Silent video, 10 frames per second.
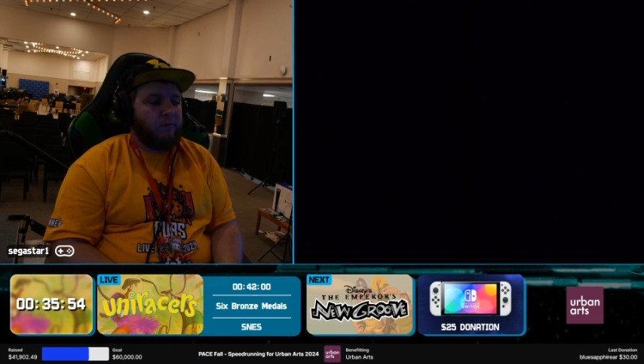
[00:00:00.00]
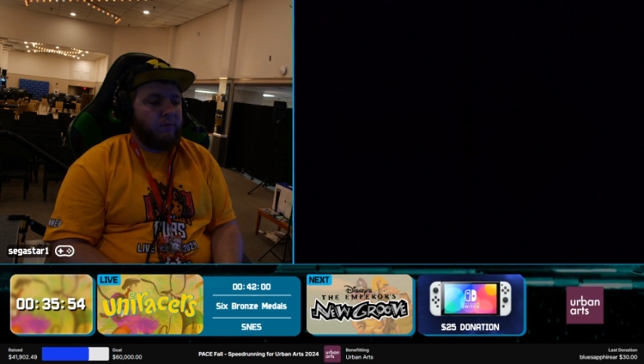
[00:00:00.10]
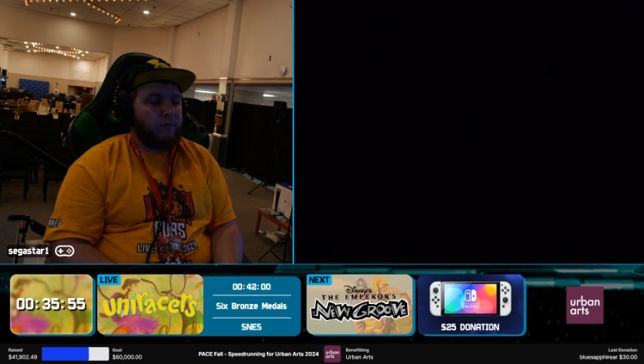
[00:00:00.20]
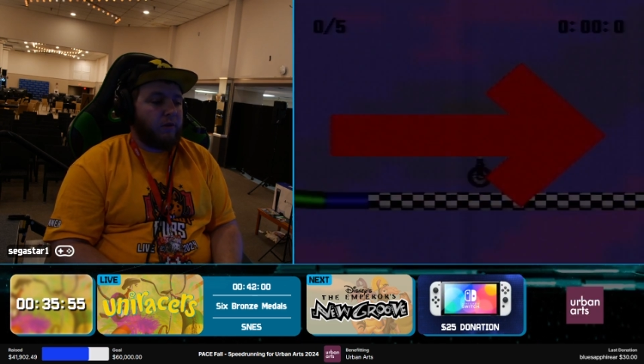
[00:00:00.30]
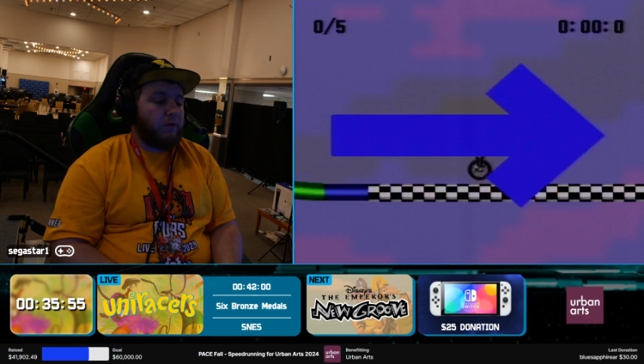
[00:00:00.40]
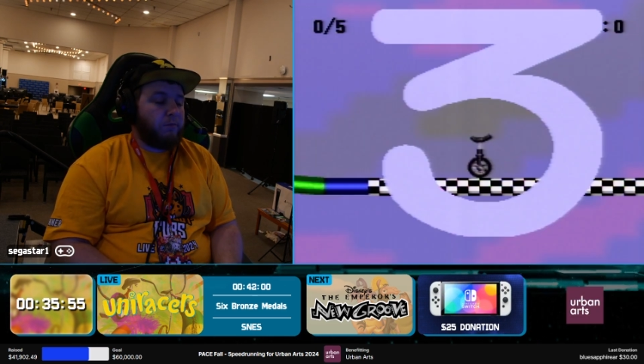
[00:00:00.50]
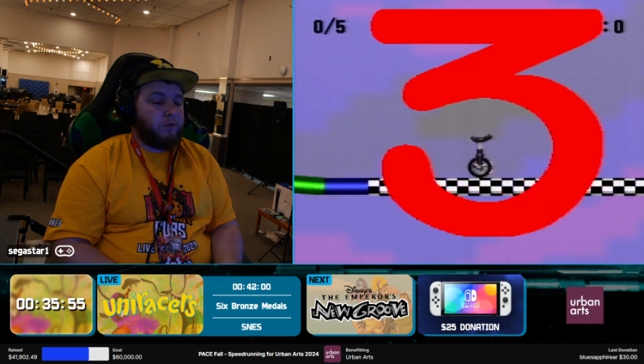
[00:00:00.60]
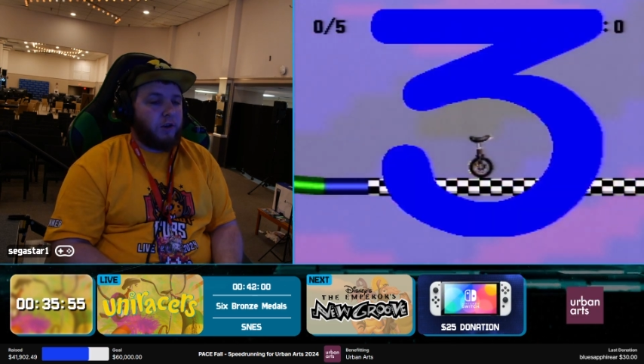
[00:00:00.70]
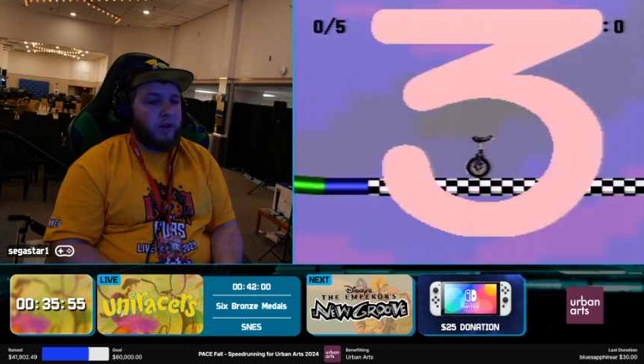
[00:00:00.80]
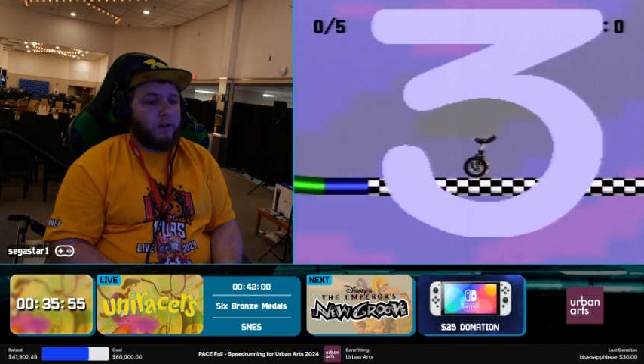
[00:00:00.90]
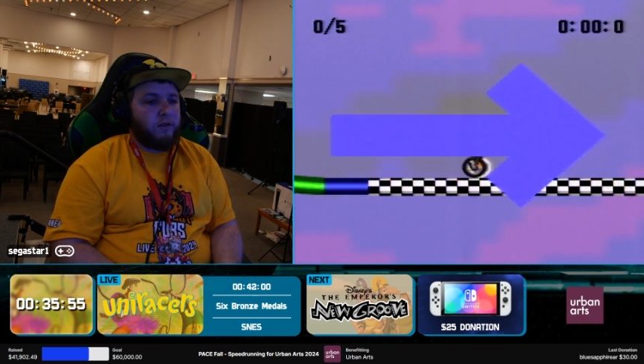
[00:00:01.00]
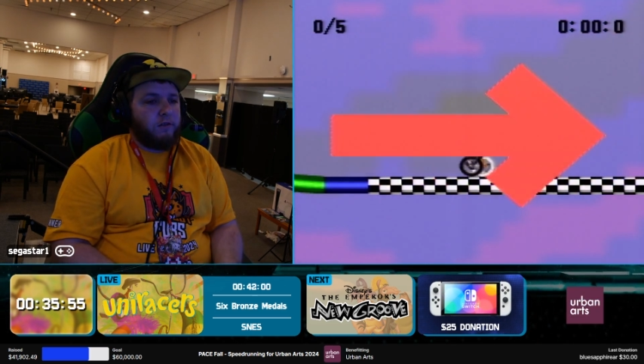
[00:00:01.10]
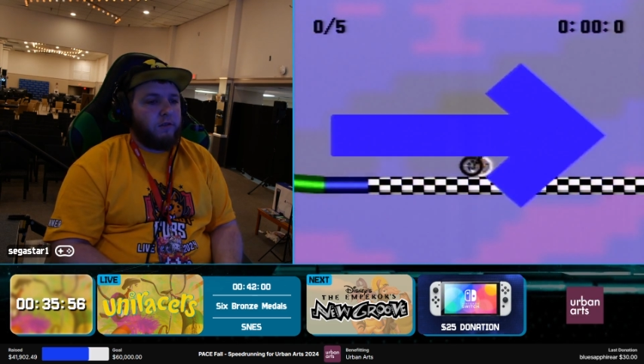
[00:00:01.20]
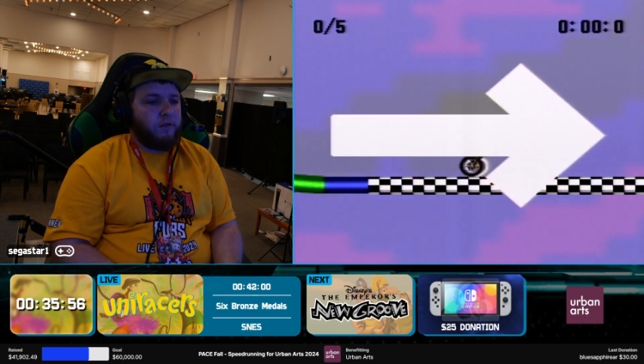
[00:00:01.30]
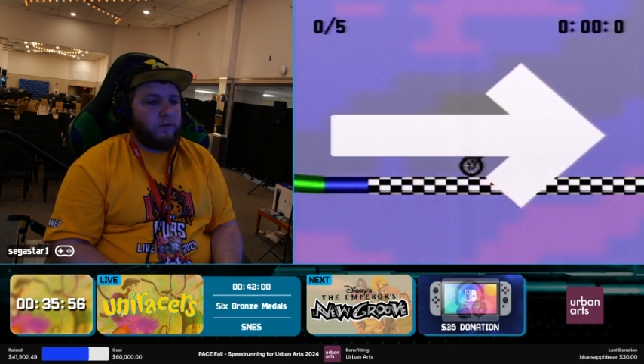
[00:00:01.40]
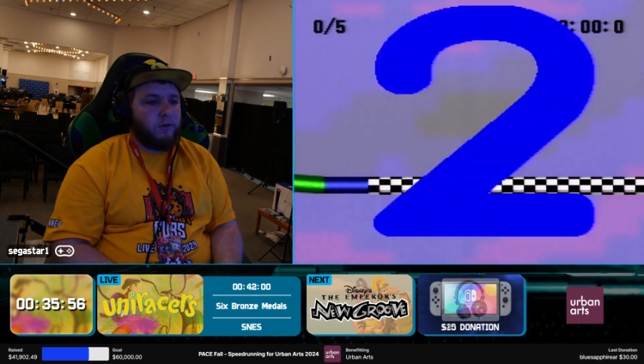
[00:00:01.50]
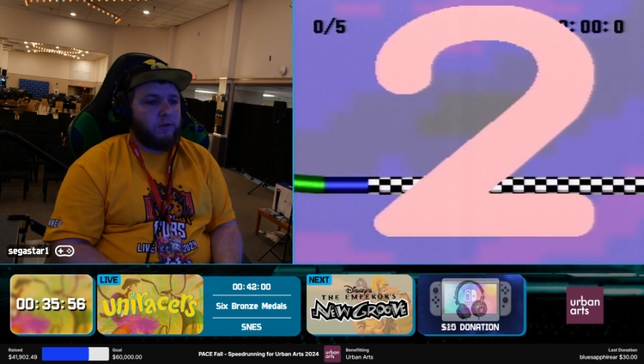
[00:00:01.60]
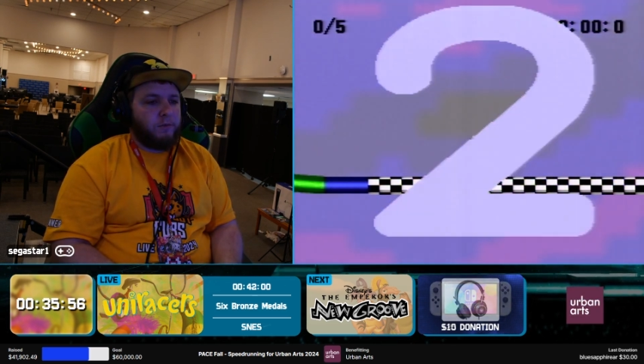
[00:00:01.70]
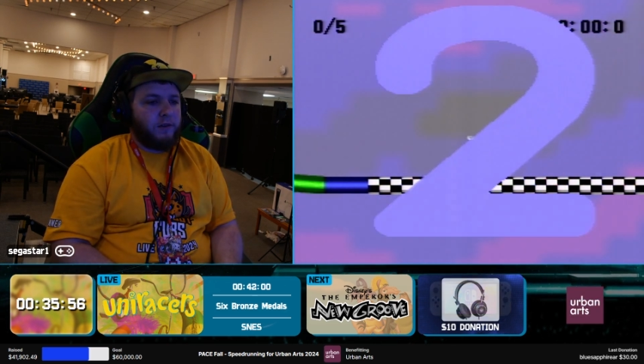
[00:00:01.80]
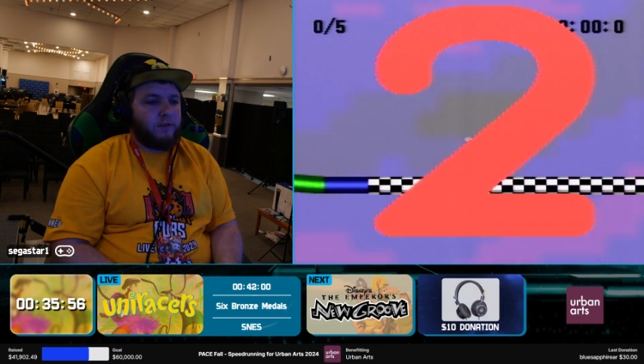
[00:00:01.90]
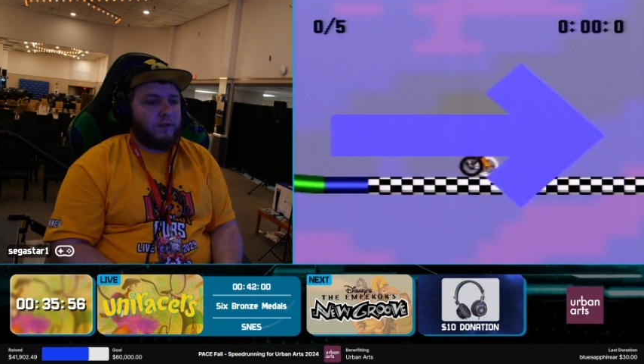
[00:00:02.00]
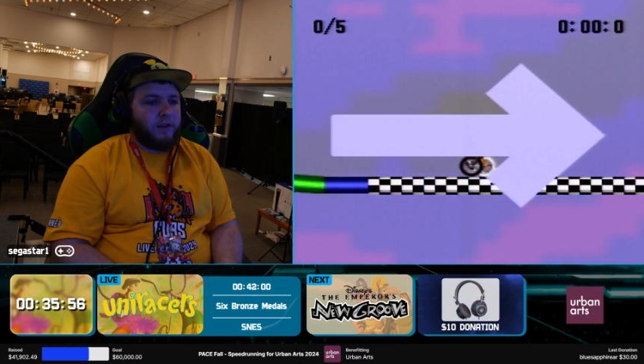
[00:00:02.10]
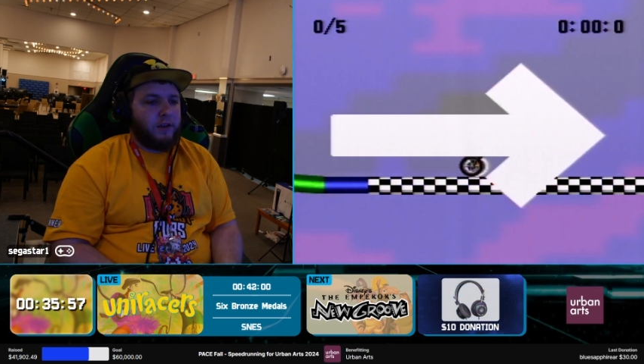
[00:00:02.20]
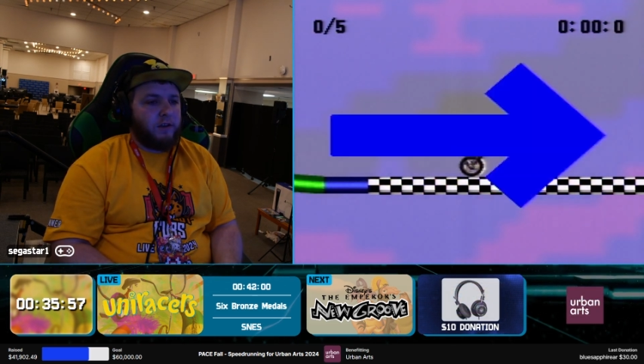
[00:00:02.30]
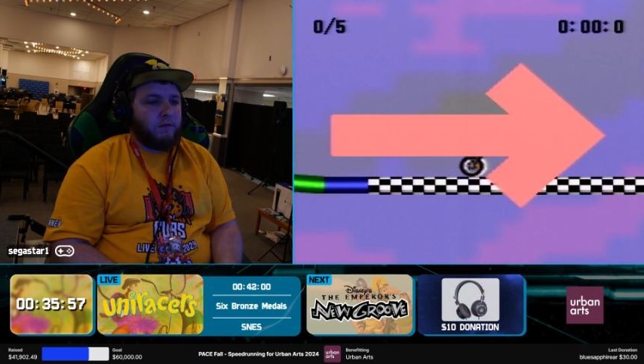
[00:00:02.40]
I'm gonna try to do it as best as I can.